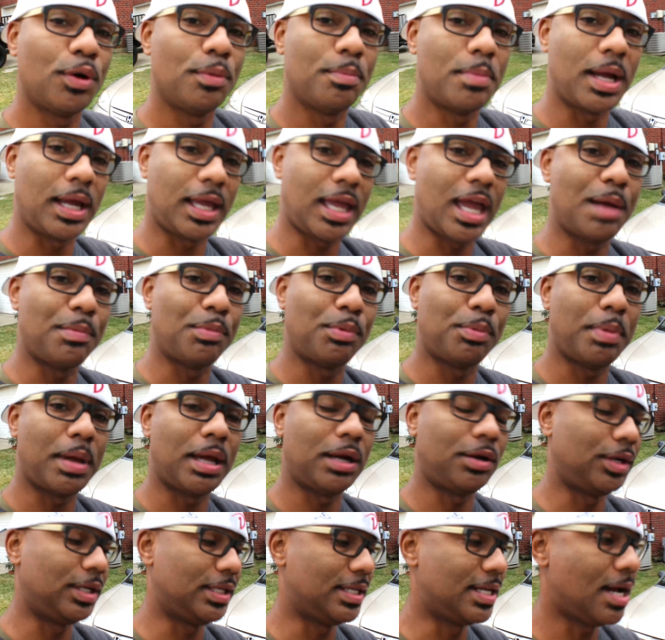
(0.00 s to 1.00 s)
my camera
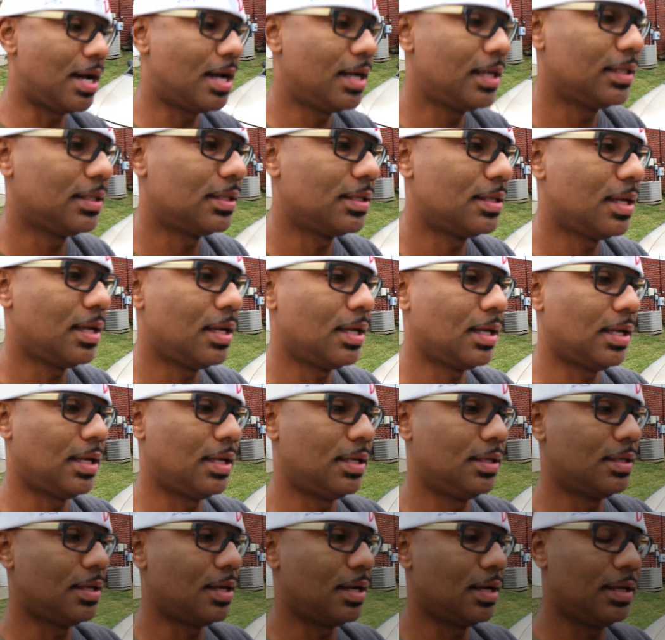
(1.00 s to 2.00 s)
battery dies,
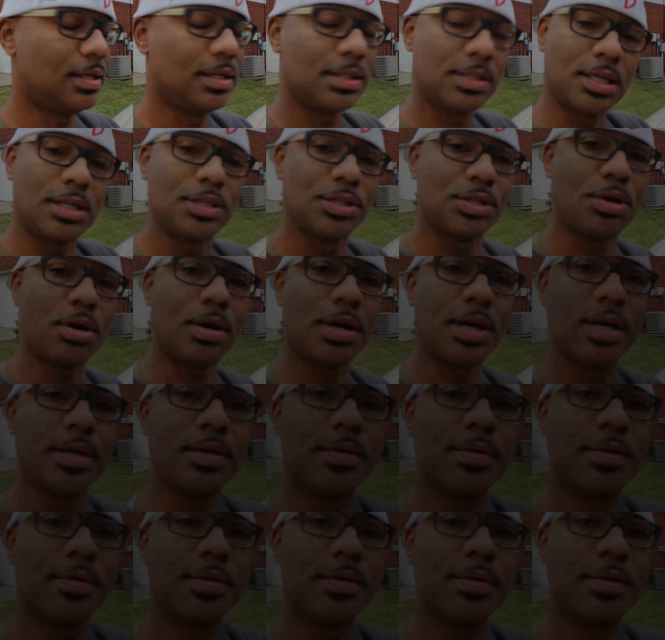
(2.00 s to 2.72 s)
and let's get started.